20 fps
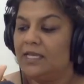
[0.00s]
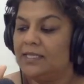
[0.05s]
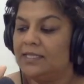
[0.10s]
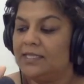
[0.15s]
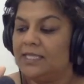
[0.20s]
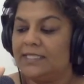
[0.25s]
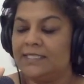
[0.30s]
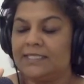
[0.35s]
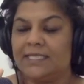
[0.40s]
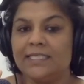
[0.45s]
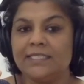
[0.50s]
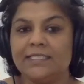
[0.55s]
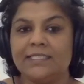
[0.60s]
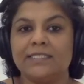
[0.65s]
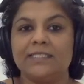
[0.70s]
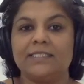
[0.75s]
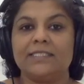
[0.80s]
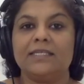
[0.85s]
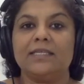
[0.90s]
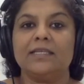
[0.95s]
This
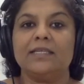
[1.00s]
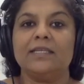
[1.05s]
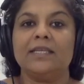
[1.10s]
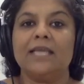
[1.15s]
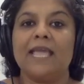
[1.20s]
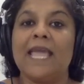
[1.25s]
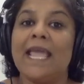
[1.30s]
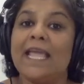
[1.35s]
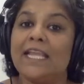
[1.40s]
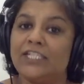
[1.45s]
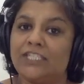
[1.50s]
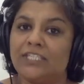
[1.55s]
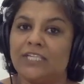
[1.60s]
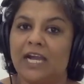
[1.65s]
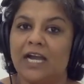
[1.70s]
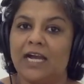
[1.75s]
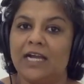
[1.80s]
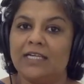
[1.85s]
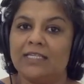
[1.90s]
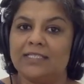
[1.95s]
is
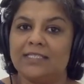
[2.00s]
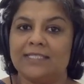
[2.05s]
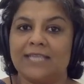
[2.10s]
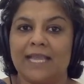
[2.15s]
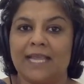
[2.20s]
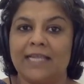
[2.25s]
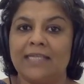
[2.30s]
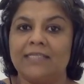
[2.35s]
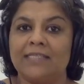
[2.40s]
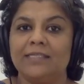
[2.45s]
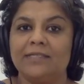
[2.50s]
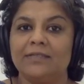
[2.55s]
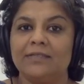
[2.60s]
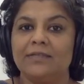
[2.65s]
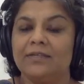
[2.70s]
Asia side.